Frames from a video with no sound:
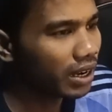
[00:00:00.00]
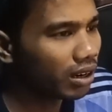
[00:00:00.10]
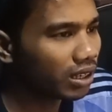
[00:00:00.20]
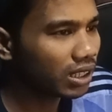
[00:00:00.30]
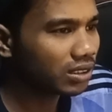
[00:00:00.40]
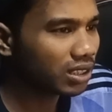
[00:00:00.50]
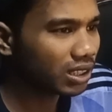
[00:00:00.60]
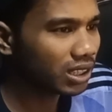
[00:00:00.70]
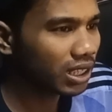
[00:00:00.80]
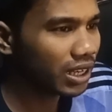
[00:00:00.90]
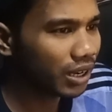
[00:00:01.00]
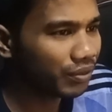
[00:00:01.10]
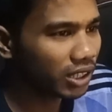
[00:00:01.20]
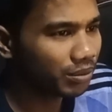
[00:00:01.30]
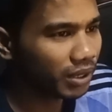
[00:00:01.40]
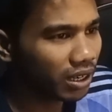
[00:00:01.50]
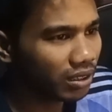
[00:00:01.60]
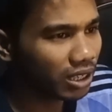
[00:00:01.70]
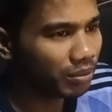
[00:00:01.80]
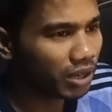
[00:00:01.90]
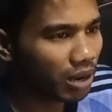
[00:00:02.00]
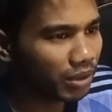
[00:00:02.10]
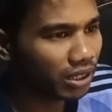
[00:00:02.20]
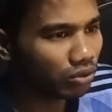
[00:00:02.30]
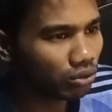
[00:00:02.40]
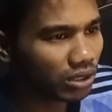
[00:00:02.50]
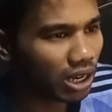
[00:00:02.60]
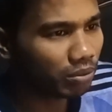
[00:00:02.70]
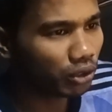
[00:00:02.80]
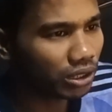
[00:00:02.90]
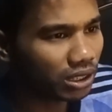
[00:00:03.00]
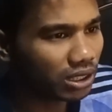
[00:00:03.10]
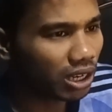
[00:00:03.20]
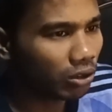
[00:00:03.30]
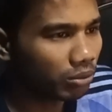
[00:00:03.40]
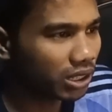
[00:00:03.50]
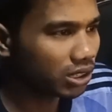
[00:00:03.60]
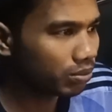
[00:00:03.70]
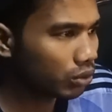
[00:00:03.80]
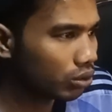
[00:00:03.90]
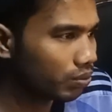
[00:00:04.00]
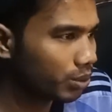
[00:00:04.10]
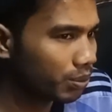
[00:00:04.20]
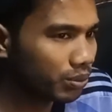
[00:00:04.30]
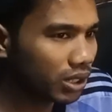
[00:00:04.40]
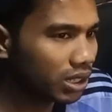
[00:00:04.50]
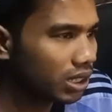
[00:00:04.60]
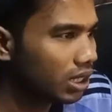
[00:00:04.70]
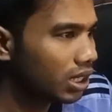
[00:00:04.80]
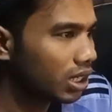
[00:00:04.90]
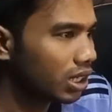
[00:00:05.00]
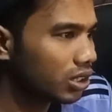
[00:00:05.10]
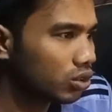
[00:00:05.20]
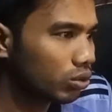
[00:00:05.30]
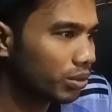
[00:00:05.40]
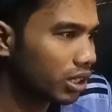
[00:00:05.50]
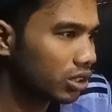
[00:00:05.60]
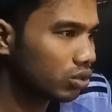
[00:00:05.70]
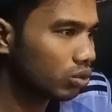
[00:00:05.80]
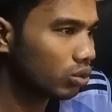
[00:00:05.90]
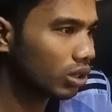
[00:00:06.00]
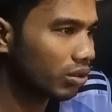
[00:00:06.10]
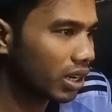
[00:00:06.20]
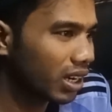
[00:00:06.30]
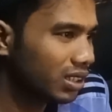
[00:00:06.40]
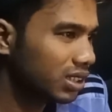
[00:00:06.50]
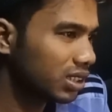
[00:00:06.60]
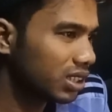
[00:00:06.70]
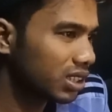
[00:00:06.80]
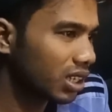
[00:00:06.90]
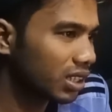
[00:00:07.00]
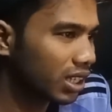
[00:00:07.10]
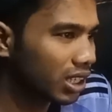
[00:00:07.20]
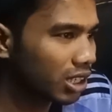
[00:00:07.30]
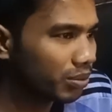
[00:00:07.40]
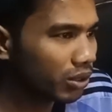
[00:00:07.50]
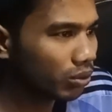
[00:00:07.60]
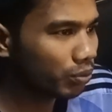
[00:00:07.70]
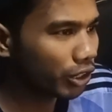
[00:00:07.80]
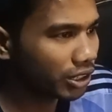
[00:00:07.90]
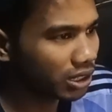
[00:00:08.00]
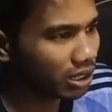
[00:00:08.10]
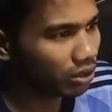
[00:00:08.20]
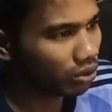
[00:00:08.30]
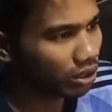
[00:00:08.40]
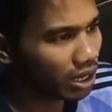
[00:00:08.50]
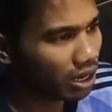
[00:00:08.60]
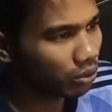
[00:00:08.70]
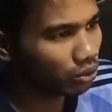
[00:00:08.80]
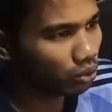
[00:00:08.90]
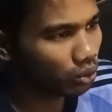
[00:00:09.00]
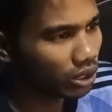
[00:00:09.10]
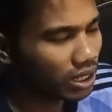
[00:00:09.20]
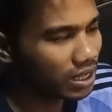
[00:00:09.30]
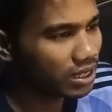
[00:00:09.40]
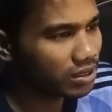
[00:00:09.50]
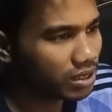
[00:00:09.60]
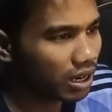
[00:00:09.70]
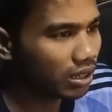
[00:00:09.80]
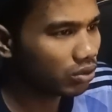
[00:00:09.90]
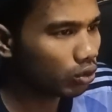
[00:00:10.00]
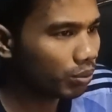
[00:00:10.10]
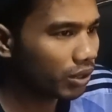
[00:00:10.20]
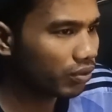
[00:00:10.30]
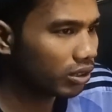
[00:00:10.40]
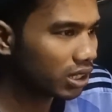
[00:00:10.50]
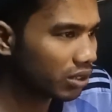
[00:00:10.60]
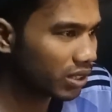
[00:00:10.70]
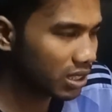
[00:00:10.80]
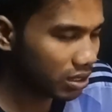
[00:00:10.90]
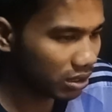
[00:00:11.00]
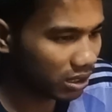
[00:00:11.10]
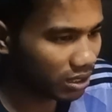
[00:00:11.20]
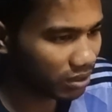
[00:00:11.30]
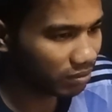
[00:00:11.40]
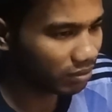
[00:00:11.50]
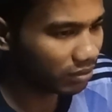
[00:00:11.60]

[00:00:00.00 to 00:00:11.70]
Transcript: Adults certainly have a difficult time coming to terms with it. How much more 50 some SO our types. This article gives you a pointer on how to is a hard topic for the investors.